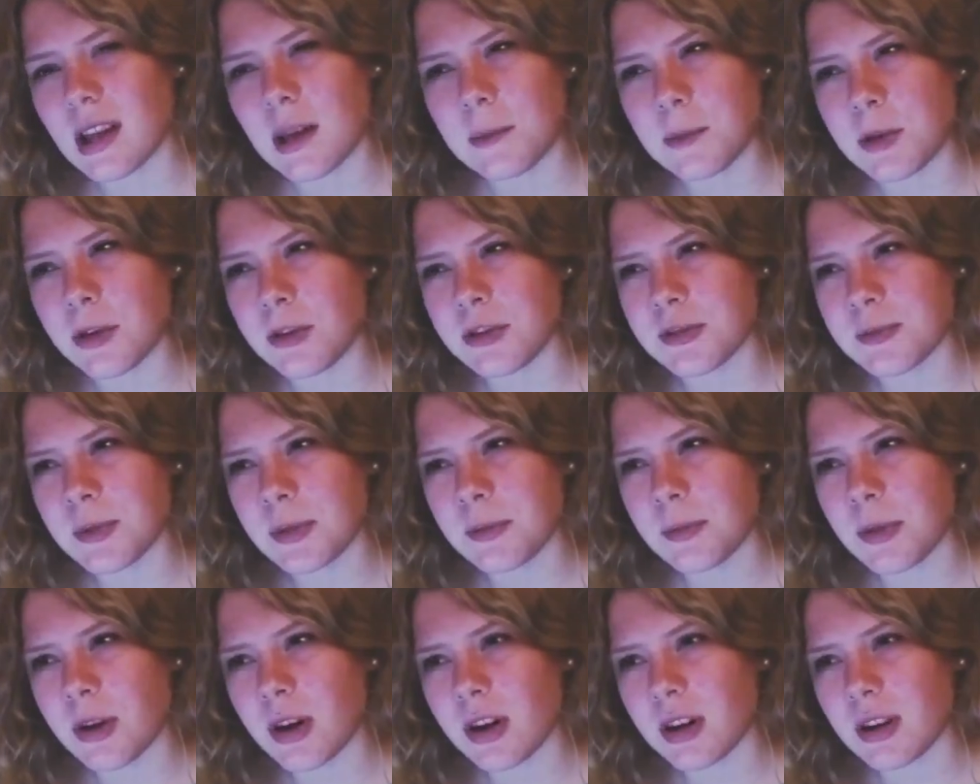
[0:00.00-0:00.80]

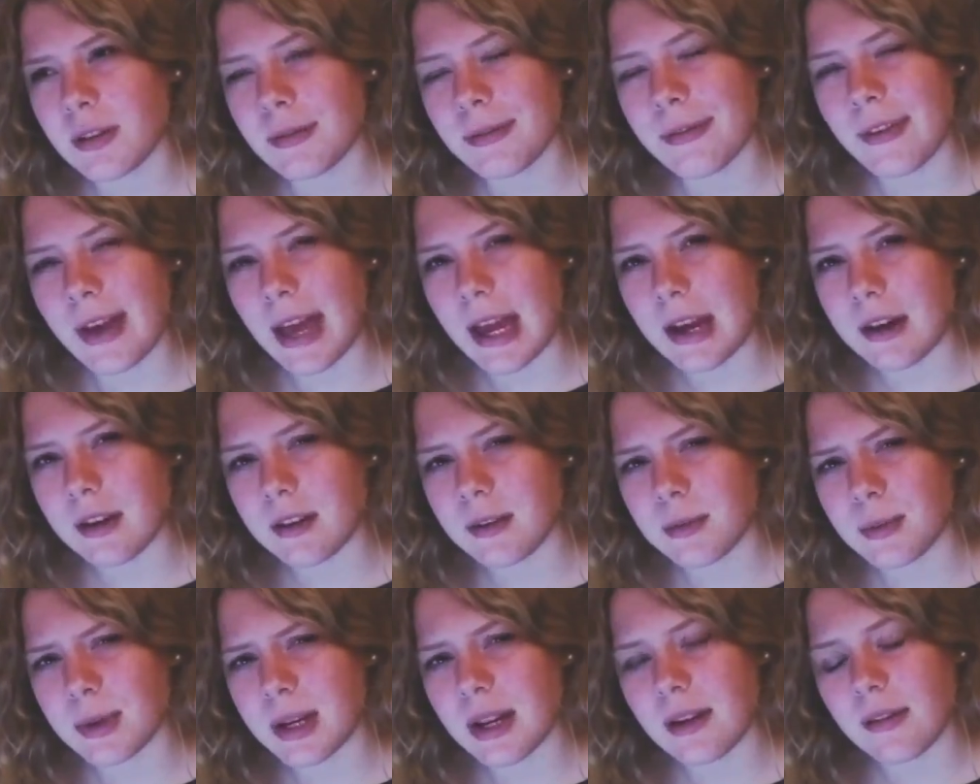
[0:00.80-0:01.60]
amusement park, fair,
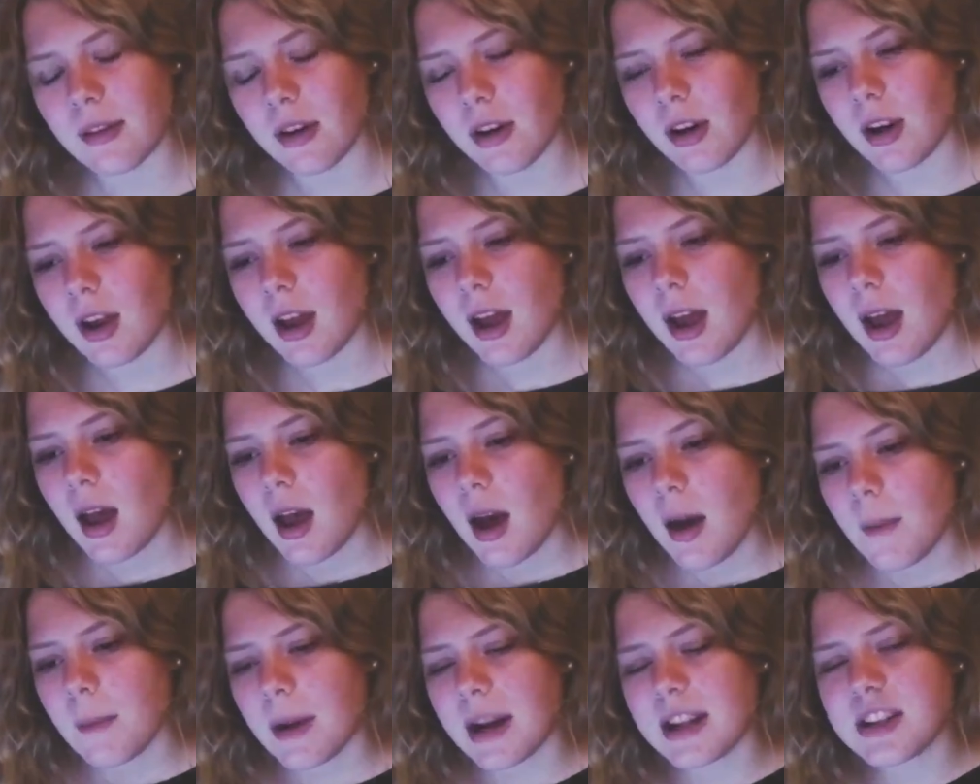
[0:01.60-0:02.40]
whatever,
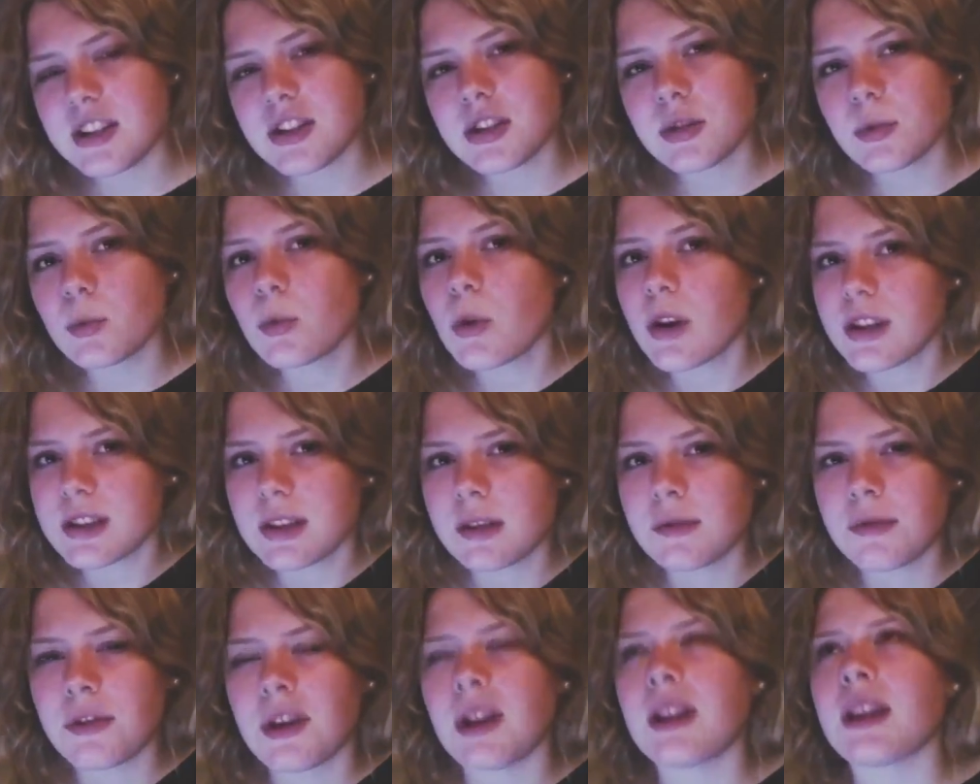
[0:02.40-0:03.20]
but I just
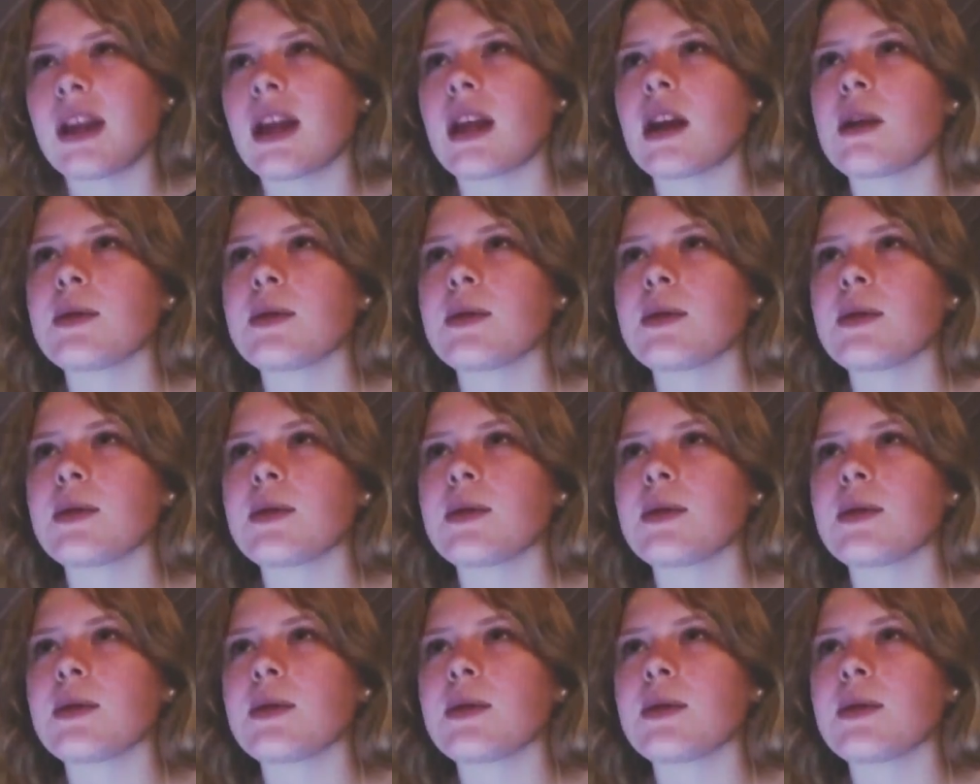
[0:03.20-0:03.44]
wasn't feeling it.